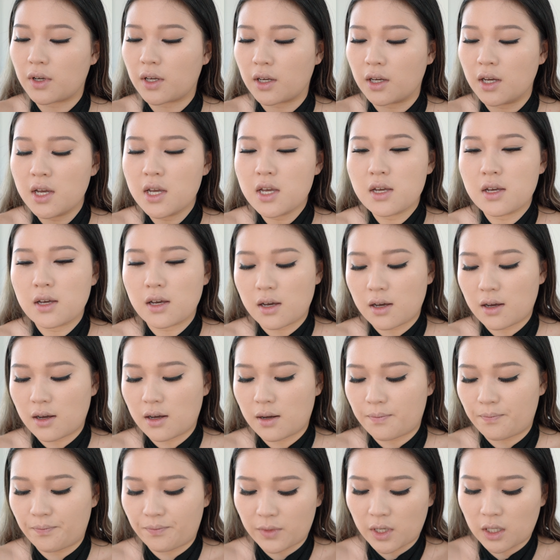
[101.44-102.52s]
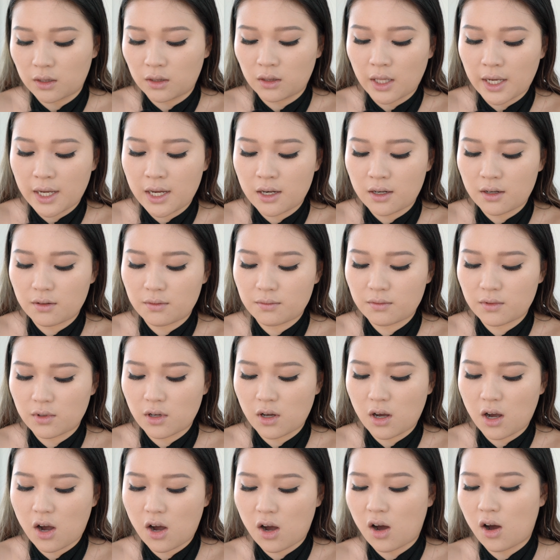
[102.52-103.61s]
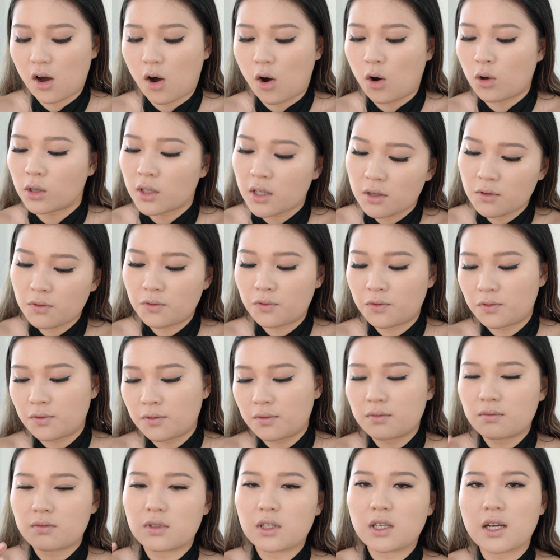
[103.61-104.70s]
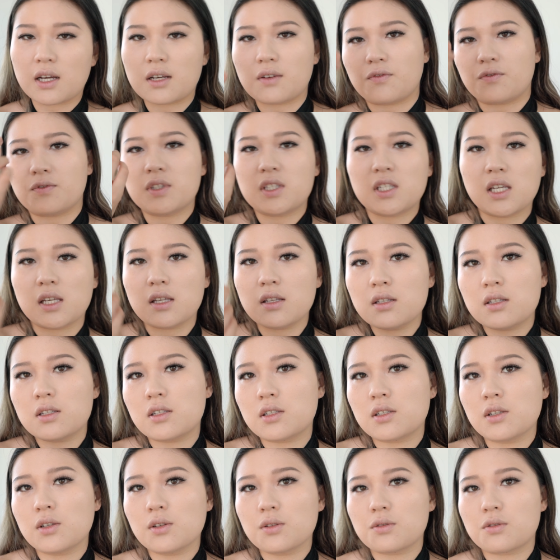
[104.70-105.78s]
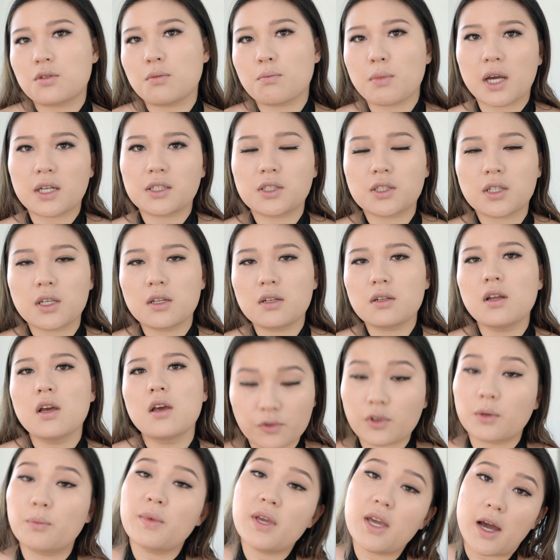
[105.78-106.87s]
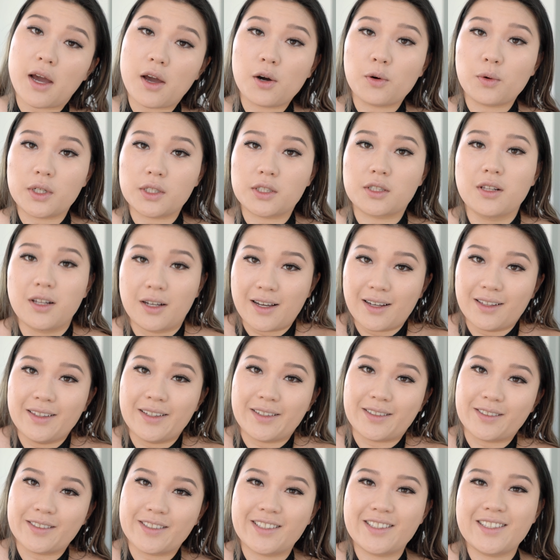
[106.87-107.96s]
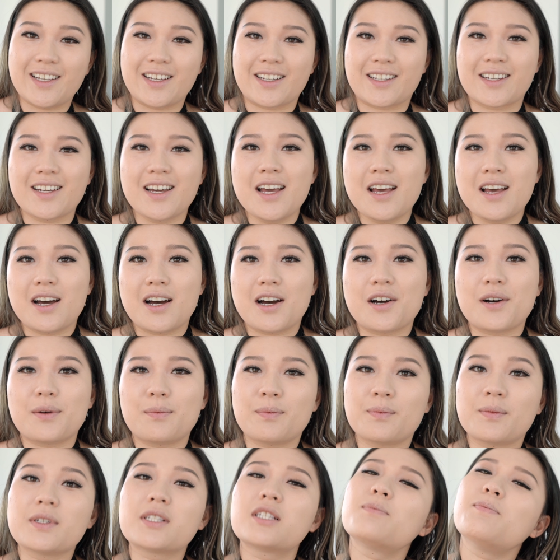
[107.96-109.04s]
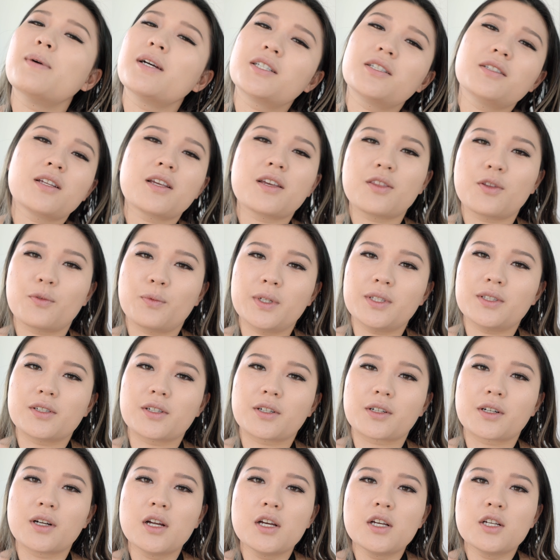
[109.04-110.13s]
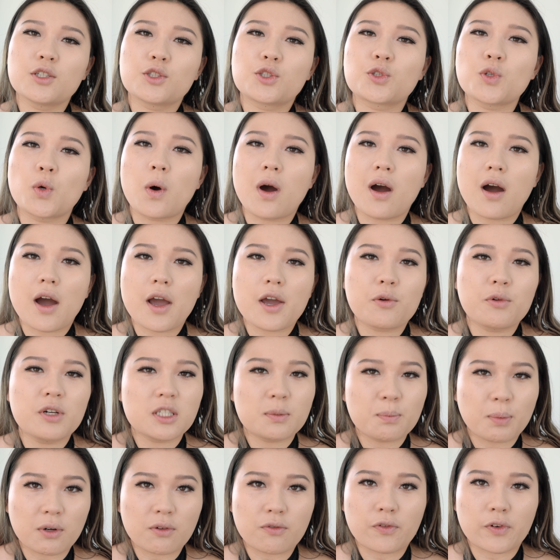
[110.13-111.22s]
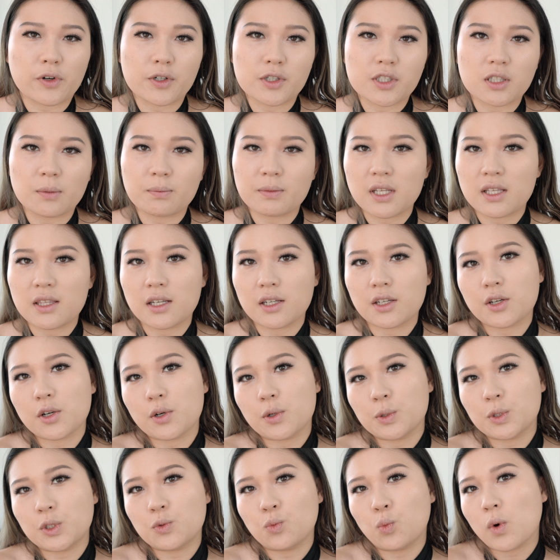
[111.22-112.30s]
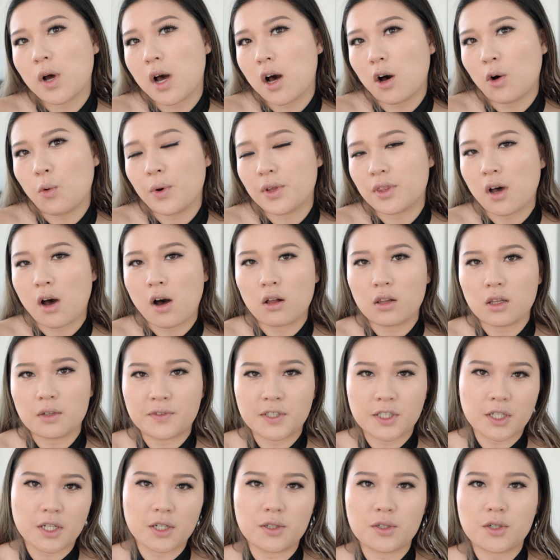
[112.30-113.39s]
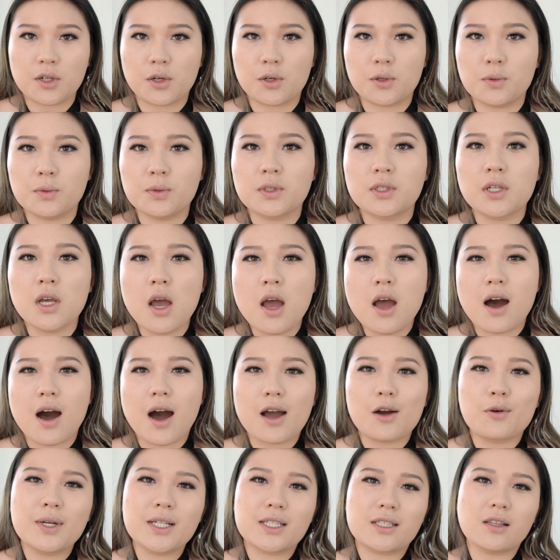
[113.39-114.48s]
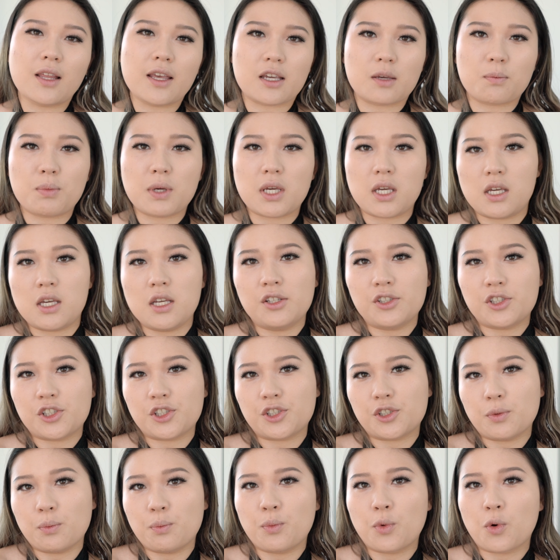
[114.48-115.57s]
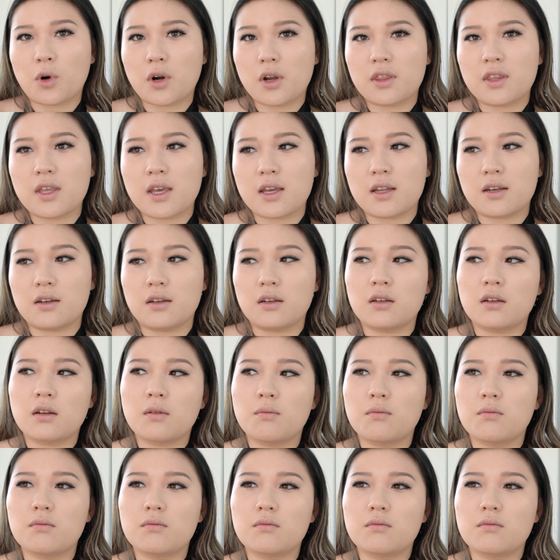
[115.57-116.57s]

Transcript: a light olive kind of tint to my skin. For me, I always look a little sick, especially in the winter. So I always prefer something that goes well with olive skin tones. I always like peach more than